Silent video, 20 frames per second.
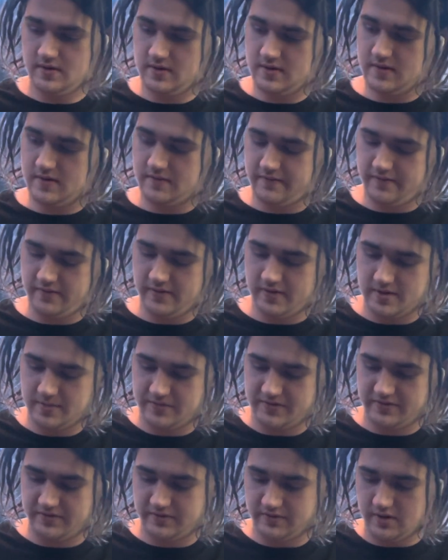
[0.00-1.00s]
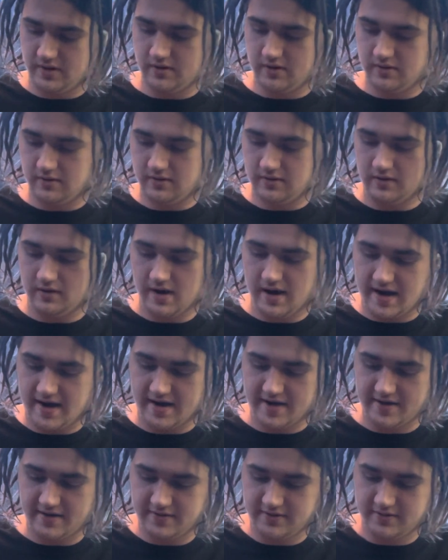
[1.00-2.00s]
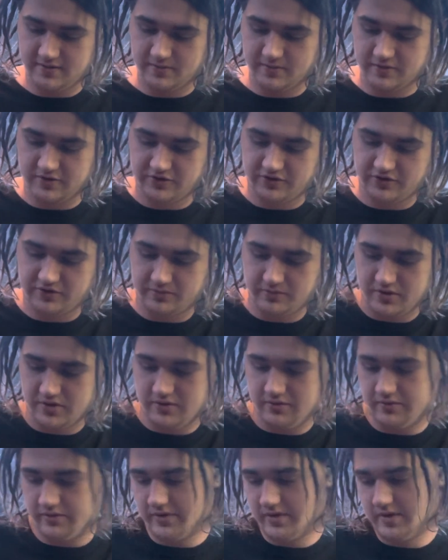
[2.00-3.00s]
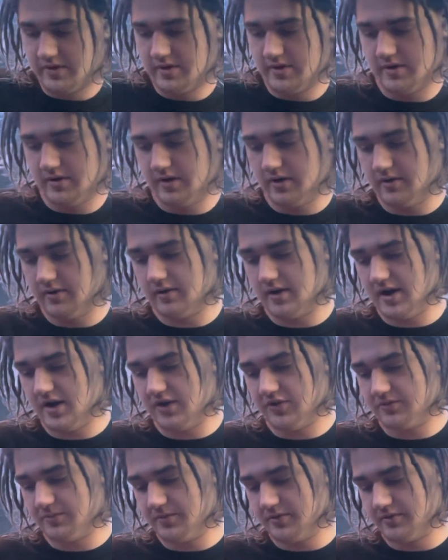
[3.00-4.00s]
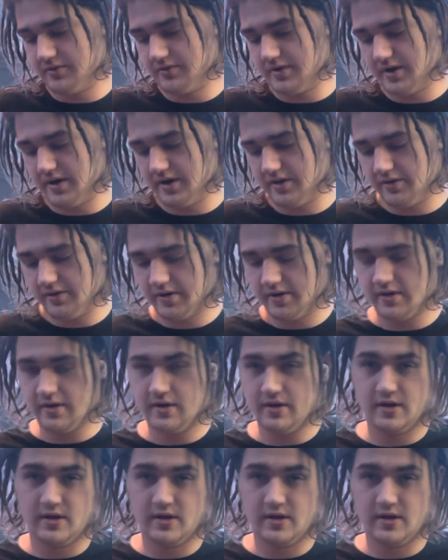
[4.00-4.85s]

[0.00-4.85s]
It flips a lot more smooth, a lot smoother than I thought.